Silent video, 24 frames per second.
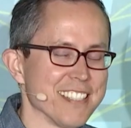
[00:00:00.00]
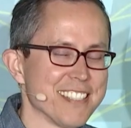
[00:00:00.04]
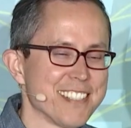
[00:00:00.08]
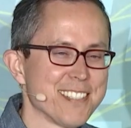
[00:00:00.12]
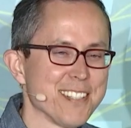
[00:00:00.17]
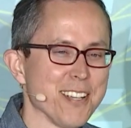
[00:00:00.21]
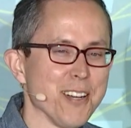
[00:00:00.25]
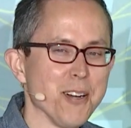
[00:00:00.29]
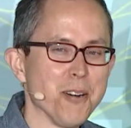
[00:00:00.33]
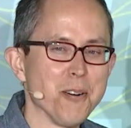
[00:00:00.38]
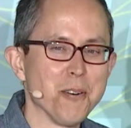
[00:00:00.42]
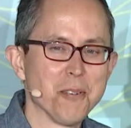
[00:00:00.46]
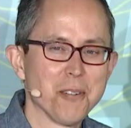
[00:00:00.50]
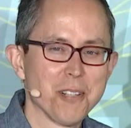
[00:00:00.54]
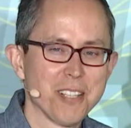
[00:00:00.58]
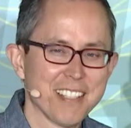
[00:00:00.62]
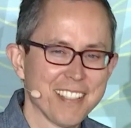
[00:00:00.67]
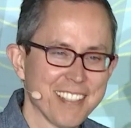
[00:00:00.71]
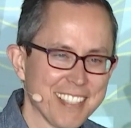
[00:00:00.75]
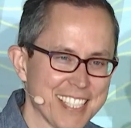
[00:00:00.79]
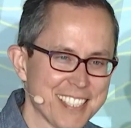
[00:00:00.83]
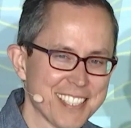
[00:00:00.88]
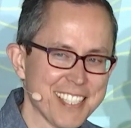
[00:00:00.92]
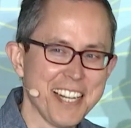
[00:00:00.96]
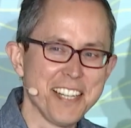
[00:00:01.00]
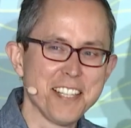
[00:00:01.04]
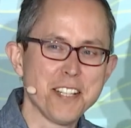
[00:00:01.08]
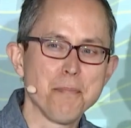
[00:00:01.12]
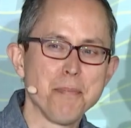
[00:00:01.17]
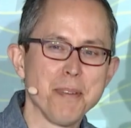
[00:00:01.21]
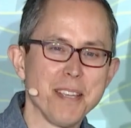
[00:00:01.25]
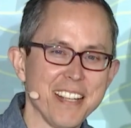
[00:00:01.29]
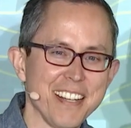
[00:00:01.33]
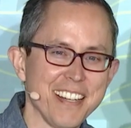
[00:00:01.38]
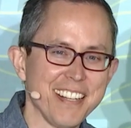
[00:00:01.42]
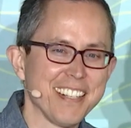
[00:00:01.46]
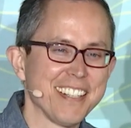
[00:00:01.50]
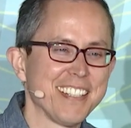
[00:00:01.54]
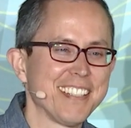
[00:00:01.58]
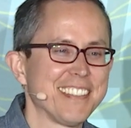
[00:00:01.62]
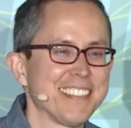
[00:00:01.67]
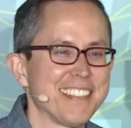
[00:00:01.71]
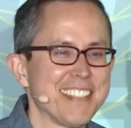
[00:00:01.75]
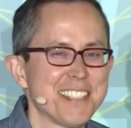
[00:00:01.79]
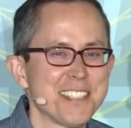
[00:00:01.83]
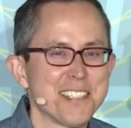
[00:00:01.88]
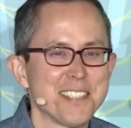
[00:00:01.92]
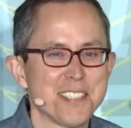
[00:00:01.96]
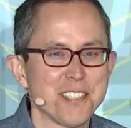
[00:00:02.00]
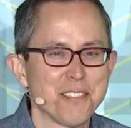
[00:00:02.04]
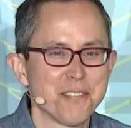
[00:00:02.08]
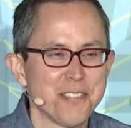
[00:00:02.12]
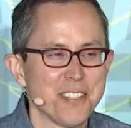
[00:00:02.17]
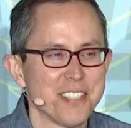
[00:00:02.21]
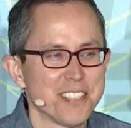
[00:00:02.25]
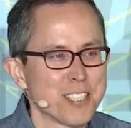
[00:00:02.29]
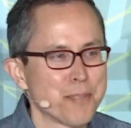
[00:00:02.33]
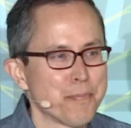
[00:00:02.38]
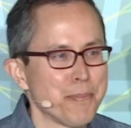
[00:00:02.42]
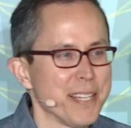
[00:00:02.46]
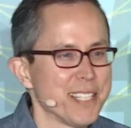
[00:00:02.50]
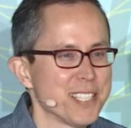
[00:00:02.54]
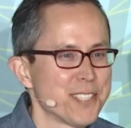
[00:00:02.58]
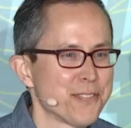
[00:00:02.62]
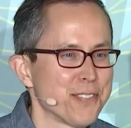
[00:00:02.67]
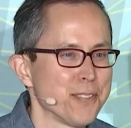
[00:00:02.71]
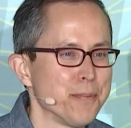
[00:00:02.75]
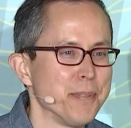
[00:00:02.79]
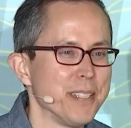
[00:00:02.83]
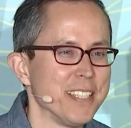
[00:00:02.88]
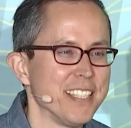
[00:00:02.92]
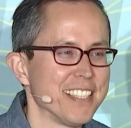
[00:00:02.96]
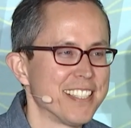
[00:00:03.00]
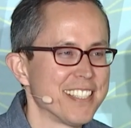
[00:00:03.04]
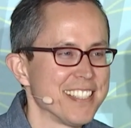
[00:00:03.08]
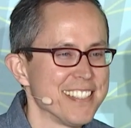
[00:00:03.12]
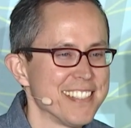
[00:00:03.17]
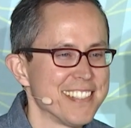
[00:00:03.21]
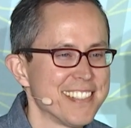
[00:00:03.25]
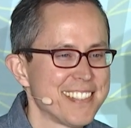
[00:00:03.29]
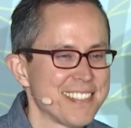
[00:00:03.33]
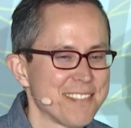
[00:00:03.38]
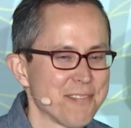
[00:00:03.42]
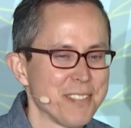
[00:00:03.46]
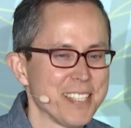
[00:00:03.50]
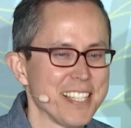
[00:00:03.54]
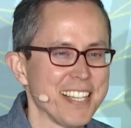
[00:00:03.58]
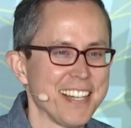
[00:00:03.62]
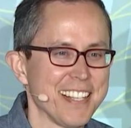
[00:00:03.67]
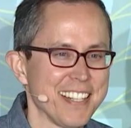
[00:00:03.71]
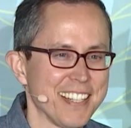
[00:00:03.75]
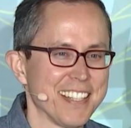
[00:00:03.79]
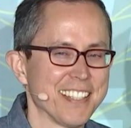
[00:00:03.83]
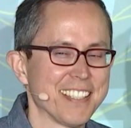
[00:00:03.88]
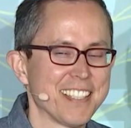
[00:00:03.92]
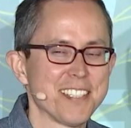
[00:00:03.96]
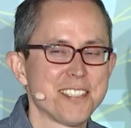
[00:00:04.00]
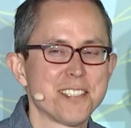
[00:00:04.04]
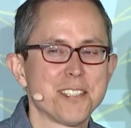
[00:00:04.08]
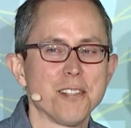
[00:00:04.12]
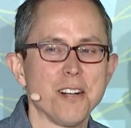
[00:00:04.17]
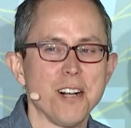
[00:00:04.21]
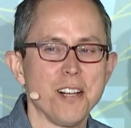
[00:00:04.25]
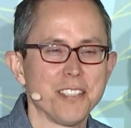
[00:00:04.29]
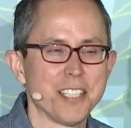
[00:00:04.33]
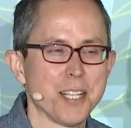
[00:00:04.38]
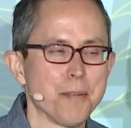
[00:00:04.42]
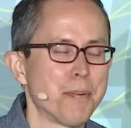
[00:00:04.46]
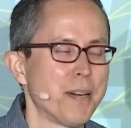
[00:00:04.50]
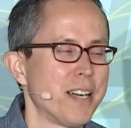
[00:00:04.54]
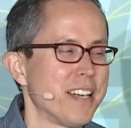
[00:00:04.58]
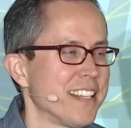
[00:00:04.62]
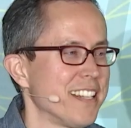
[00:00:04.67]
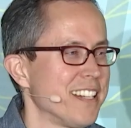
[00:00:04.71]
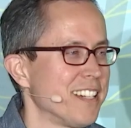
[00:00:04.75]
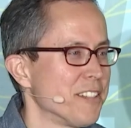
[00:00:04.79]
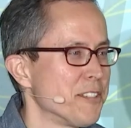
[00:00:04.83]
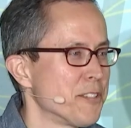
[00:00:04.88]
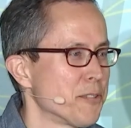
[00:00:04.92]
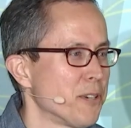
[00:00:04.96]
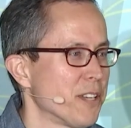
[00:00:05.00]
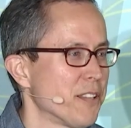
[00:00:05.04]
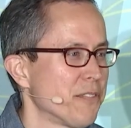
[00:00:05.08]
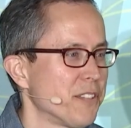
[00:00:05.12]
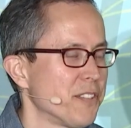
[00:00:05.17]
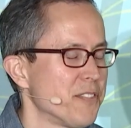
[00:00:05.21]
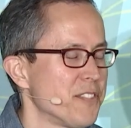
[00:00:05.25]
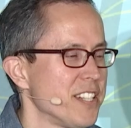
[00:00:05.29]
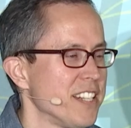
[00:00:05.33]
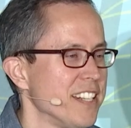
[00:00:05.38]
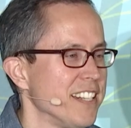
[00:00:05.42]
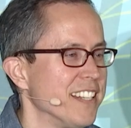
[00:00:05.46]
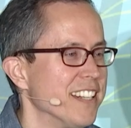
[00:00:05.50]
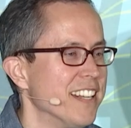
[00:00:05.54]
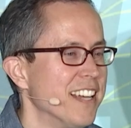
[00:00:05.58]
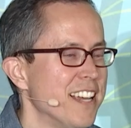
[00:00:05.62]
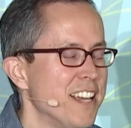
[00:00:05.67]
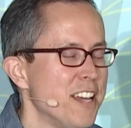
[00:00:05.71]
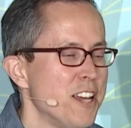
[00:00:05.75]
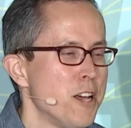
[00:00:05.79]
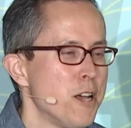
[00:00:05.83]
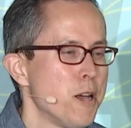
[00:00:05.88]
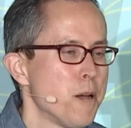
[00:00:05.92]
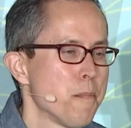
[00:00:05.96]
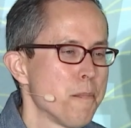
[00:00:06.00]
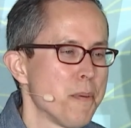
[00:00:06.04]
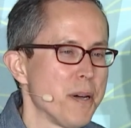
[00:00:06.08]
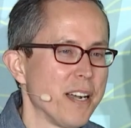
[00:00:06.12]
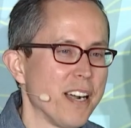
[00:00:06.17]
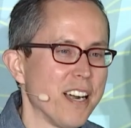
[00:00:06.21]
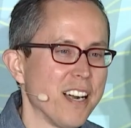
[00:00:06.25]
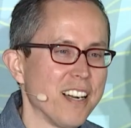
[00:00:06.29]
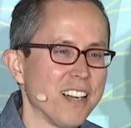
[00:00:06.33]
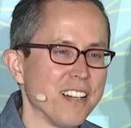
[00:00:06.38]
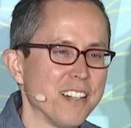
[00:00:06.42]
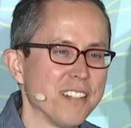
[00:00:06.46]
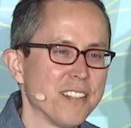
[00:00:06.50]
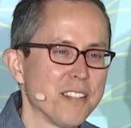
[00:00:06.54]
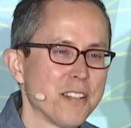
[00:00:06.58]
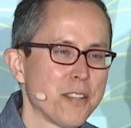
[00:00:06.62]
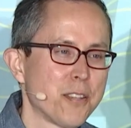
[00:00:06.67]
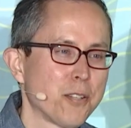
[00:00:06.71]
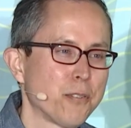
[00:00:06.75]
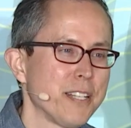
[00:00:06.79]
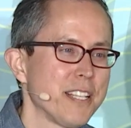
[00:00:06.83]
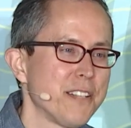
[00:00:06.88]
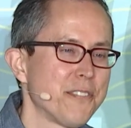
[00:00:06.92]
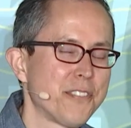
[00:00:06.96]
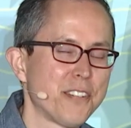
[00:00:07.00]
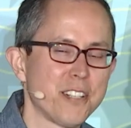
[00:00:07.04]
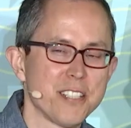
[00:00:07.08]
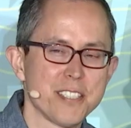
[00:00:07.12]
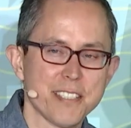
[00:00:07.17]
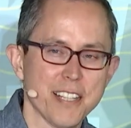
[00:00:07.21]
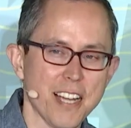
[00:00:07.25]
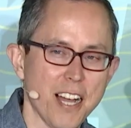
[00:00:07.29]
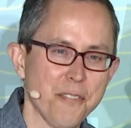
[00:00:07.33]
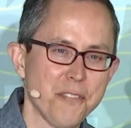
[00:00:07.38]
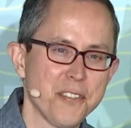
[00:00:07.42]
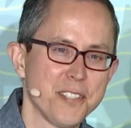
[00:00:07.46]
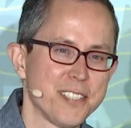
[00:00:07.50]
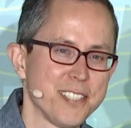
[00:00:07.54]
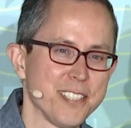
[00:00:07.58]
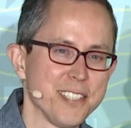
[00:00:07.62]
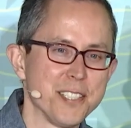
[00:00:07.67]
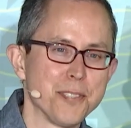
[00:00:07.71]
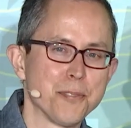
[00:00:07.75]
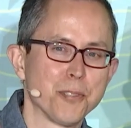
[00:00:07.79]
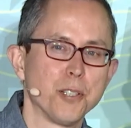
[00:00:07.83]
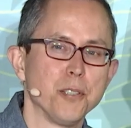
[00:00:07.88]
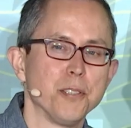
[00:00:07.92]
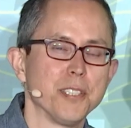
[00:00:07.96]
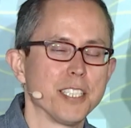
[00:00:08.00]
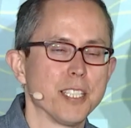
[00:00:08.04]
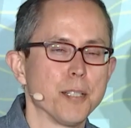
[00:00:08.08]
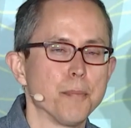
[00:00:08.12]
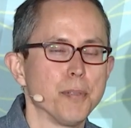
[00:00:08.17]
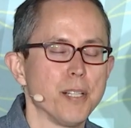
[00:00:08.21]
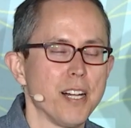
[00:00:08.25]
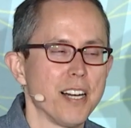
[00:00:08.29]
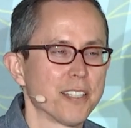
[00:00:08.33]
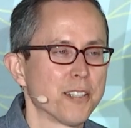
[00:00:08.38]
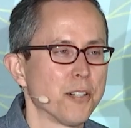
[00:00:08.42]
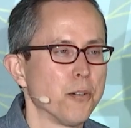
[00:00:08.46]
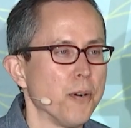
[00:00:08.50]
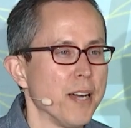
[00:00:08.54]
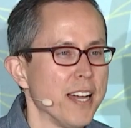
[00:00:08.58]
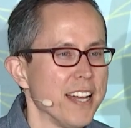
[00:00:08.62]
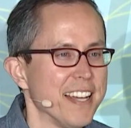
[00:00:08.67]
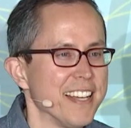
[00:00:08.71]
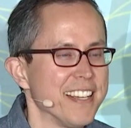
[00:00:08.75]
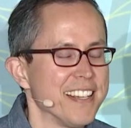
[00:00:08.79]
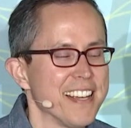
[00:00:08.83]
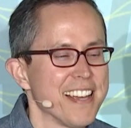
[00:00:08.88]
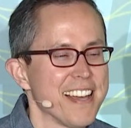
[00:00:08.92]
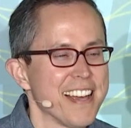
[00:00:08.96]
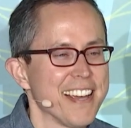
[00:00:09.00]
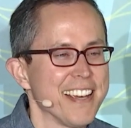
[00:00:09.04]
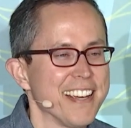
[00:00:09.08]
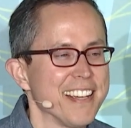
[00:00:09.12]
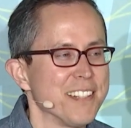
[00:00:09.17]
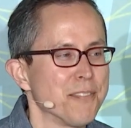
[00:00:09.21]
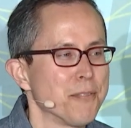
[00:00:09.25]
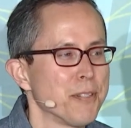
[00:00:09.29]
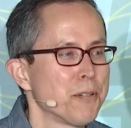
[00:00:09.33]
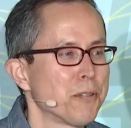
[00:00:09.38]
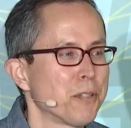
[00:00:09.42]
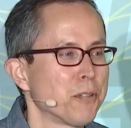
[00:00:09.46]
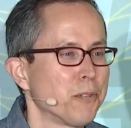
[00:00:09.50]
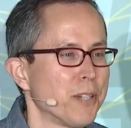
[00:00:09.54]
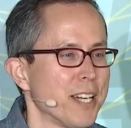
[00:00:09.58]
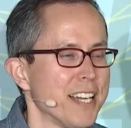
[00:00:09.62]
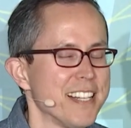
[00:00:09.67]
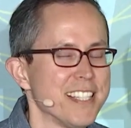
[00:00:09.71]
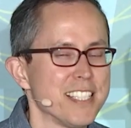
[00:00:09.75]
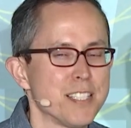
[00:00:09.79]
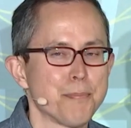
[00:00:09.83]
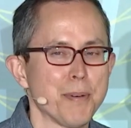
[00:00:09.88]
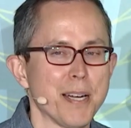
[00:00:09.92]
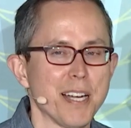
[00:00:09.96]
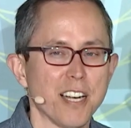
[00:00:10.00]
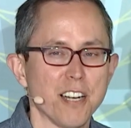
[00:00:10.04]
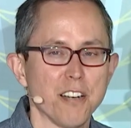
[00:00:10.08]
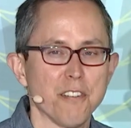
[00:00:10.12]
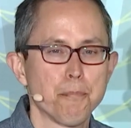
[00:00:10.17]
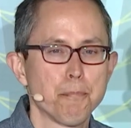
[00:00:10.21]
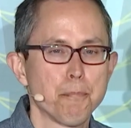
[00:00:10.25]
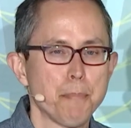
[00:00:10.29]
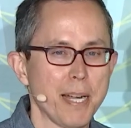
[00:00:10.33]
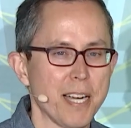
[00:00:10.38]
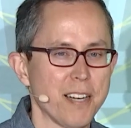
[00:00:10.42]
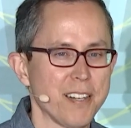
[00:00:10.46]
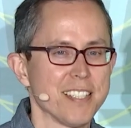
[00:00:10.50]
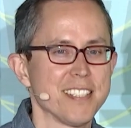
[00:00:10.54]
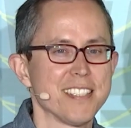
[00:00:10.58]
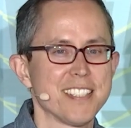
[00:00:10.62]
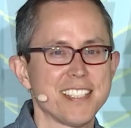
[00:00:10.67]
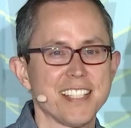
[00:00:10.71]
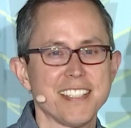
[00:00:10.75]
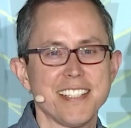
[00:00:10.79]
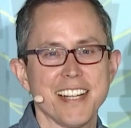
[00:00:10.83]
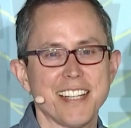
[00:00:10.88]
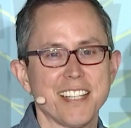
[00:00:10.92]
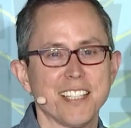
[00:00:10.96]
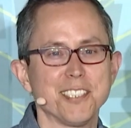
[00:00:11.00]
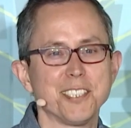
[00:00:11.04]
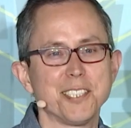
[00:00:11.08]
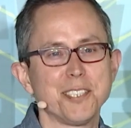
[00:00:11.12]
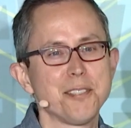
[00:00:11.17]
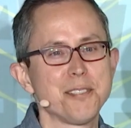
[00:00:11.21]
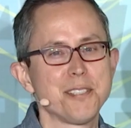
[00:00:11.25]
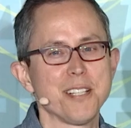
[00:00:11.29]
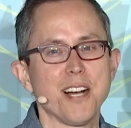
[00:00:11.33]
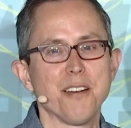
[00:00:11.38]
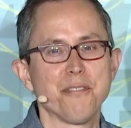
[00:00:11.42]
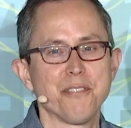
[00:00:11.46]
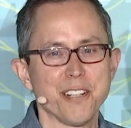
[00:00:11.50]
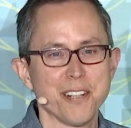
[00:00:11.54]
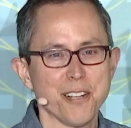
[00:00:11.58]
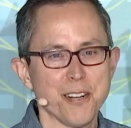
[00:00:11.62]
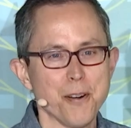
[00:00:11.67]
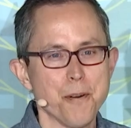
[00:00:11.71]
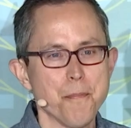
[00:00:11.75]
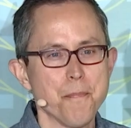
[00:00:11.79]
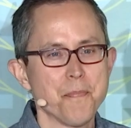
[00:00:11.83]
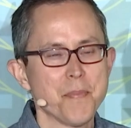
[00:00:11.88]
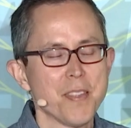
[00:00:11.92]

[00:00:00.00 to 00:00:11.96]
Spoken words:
So excited to be here. This is a fun space for me because we had a Gusto holiday party here in 2015. But our three first offices were only a block away, and we were raised by our parents to take our shoes off at home.